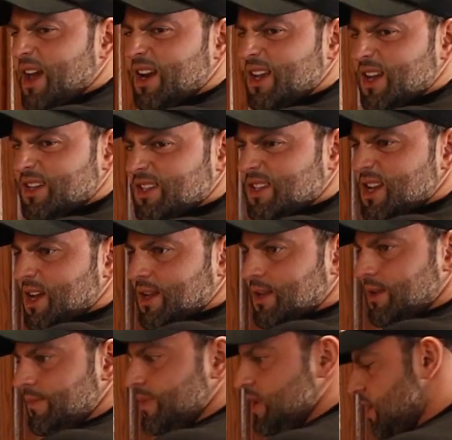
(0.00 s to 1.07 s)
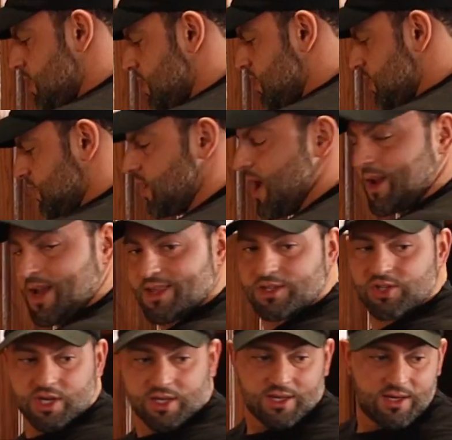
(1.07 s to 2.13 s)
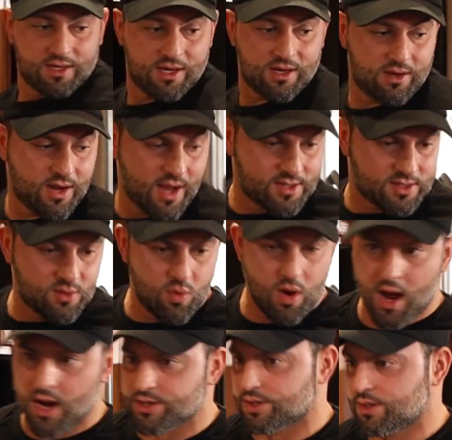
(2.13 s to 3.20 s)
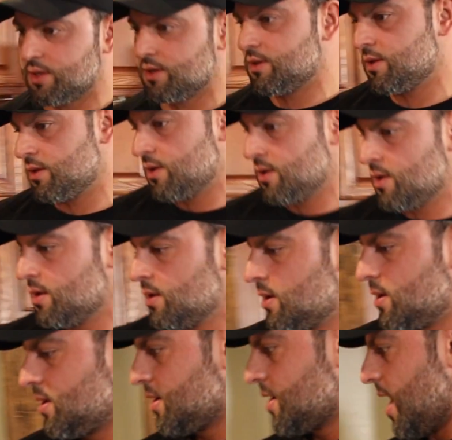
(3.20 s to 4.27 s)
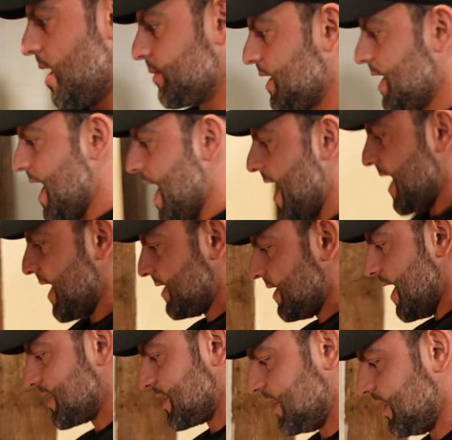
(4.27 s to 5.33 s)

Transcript: gonna get sick. Yeah, yeah. So now I got the chicken in here, nice and washed. I'm gonna add as